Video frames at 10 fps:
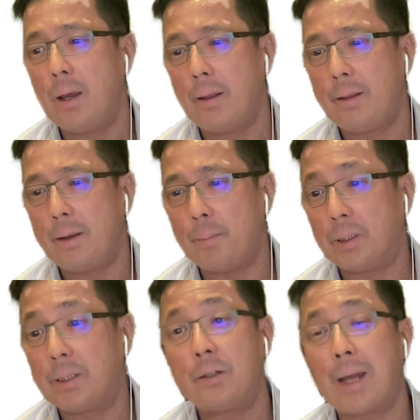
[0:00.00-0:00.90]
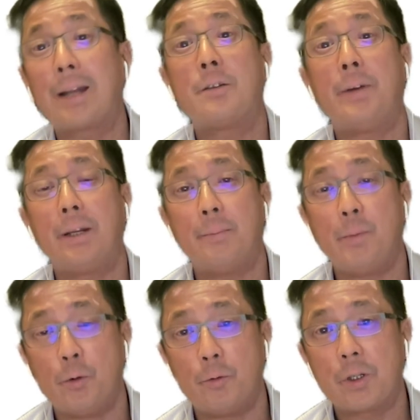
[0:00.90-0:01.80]
the ability to activate the
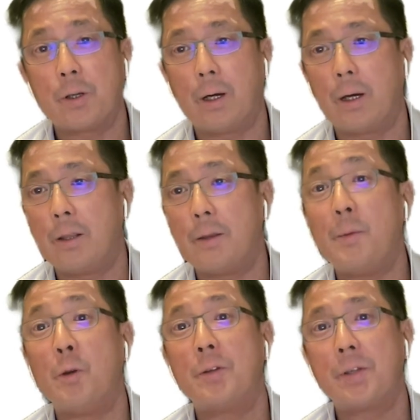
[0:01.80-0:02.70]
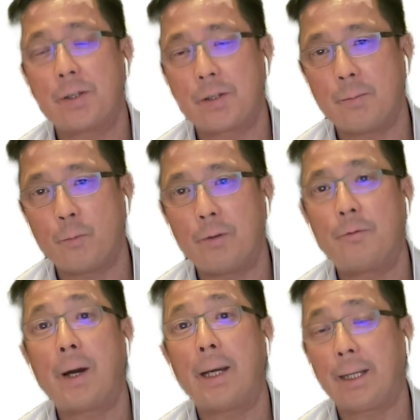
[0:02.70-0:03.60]
immune system when
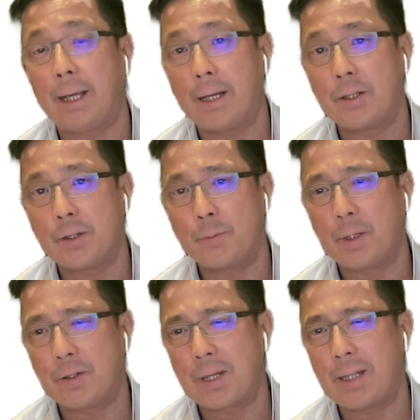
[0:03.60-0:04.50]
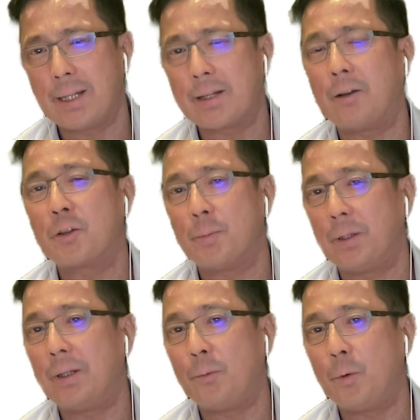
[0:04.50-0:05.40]
fighting cancers, because that's
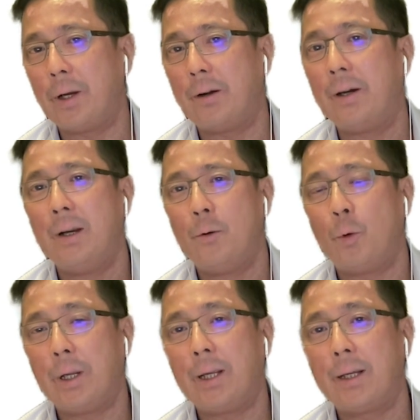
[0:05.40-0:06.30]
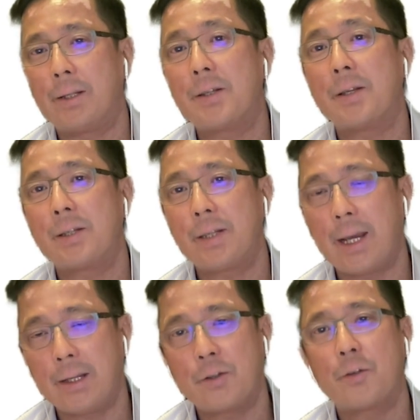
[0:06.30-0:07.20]
ultimately where you can get
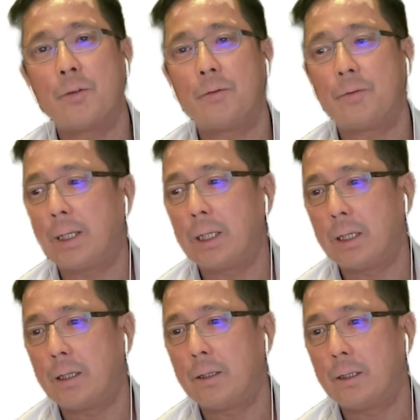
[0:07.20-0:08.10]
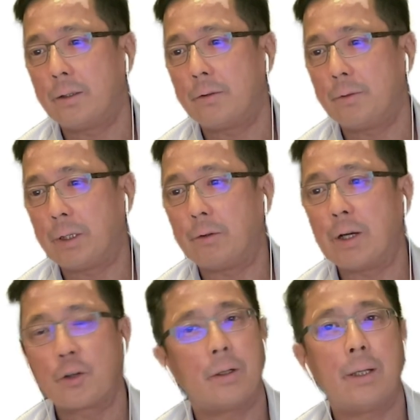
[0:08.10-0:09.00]
sustained sort of
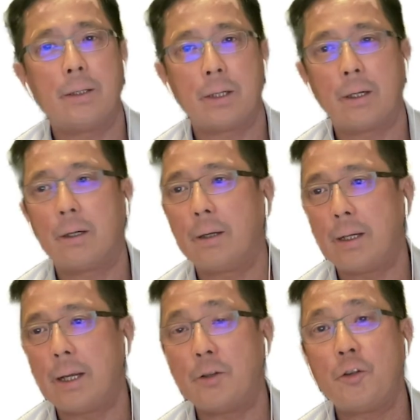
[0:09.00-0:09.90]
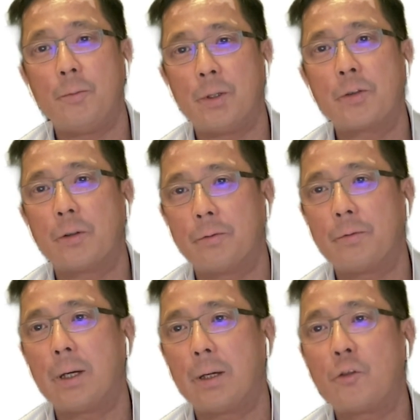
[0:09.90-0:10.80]
regression and tumor sort
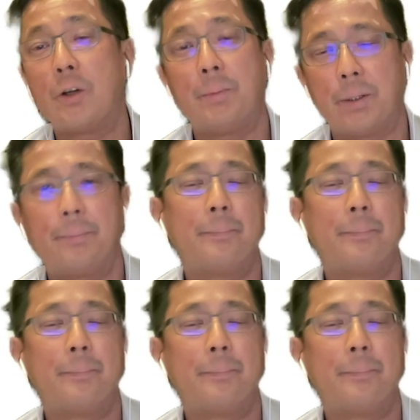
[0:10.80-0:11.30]
of treatment.